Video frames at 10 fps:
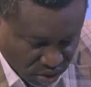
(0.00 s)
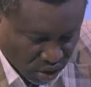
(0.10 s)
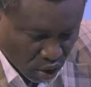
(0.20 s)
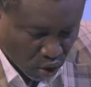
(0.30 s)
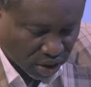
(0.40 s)

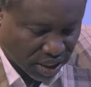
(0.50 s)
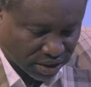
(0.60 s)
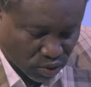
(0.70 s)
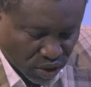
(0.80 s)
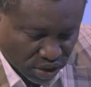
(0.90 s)
Okay,
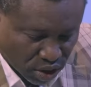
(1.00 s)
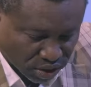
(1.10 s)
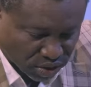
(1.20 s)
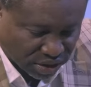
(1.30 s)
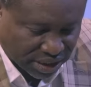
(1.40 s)
we
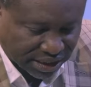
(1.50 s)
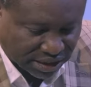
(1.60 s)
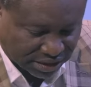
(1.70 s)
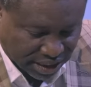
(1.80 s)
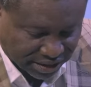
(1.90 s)
also said
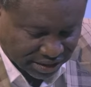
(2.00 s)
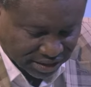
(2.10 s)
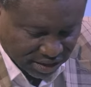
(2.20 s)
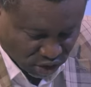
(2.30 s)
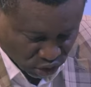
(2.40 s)
stress,
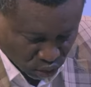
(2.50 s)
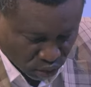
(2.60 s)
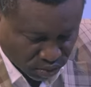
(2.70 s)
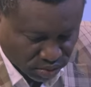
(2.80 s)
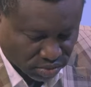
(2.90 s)
so
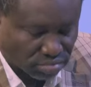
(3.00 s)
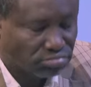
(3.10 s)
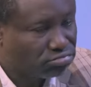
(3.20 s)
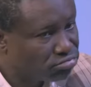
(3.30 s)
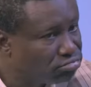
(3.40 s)

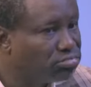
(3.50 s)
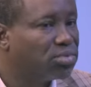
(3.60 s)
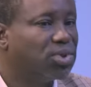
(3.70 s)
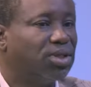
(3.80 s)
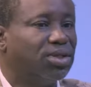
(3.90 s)

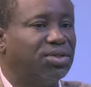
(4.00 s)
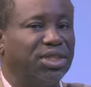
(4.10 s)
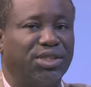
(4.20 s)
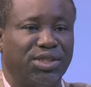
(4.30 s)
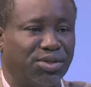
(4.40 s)

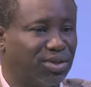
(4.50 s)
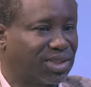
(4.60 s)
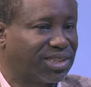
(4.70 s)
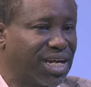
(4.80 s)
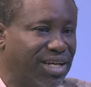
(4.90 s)
reduce
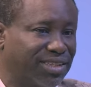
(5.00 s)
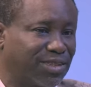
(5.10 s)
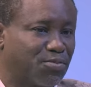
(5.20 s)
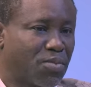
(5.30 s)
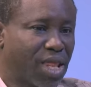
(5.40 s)
stress.
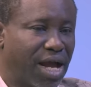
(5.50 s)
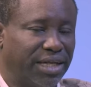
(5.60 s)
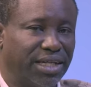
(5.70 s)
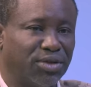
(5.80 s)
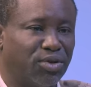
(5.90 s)

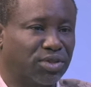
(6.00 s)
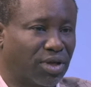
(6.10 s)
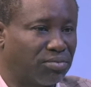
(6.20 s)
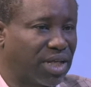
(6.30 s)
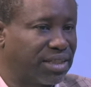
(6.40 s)
And then, you know,
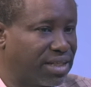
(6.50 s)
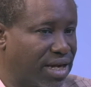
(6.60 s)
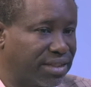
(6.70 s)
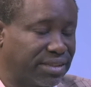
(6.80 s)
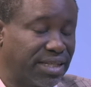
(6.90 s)
sometimes there
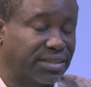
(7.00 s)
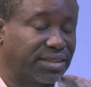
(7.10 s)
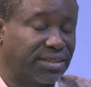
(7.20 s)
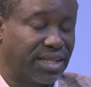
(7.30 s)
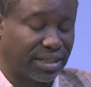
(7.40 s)
are
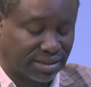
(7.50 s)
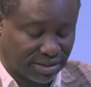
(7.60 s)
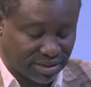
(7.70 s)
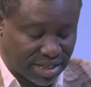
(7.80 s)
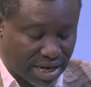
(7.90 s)
things that
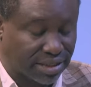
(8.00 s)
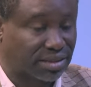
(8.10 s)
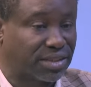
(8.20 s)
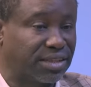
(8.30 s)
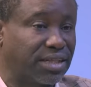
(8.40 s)
there are
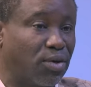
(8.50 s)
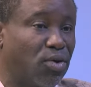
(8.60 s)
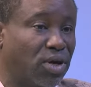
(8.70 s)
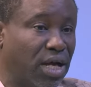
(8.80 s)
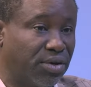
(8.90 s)
stress that
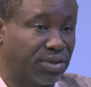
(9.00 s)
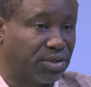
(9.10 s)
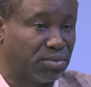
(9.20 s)
one can reduce.